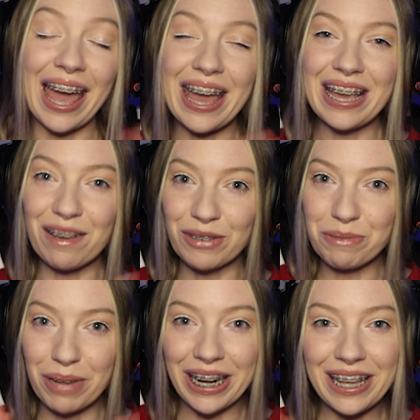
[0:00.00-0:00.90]
Hey
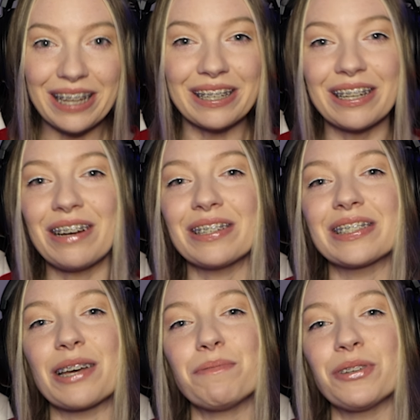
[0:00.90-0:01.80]
everybody, long
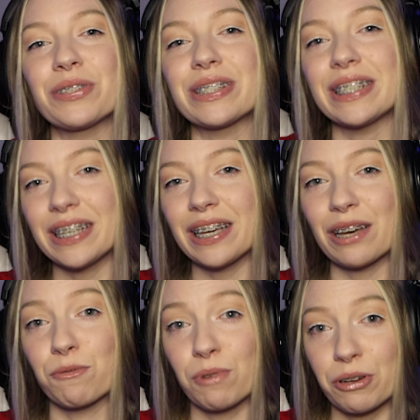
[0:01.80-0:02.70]
time no see
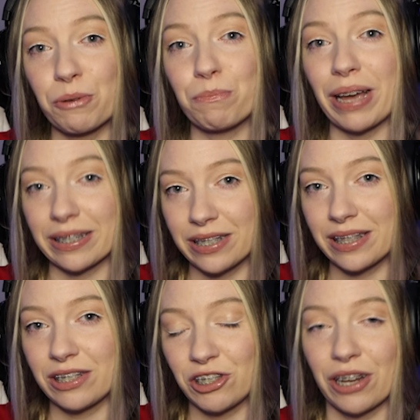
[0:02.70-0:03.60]
and welcome back to
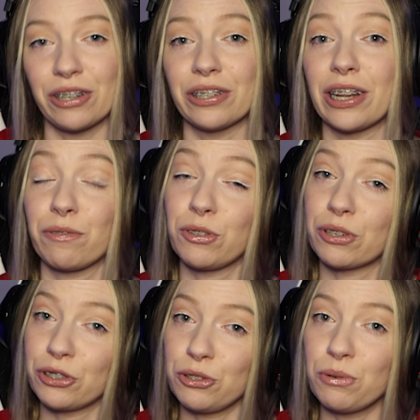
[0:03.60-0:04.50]
the channel. And if you
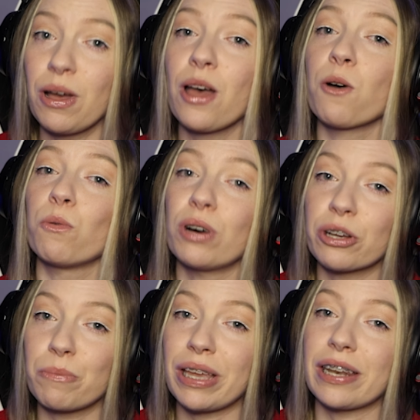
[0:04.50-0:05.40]
are new,
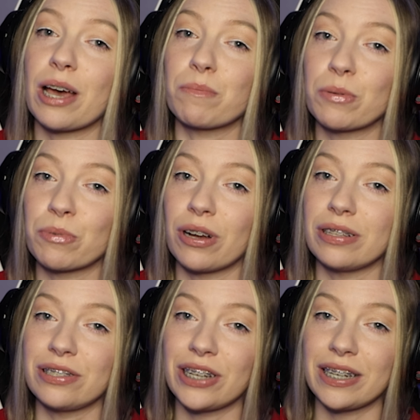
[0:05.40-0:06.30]
welcome in. I'm
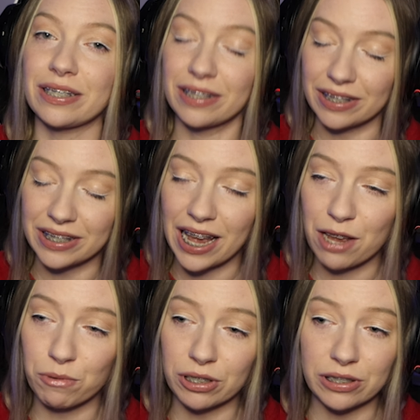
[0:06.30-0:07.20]
LaBronze Jade and
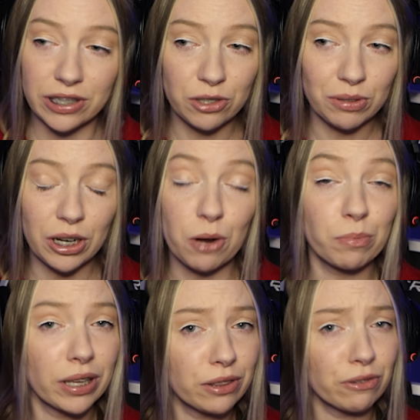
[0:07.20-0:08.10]
today we're continuing our
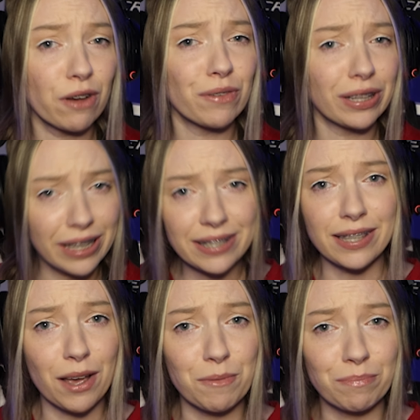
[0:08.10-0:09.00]
playthrough of
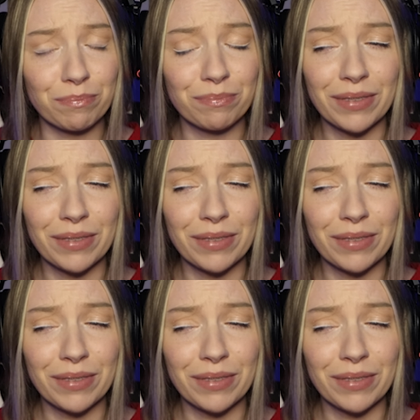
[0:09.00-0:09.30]
Alisa.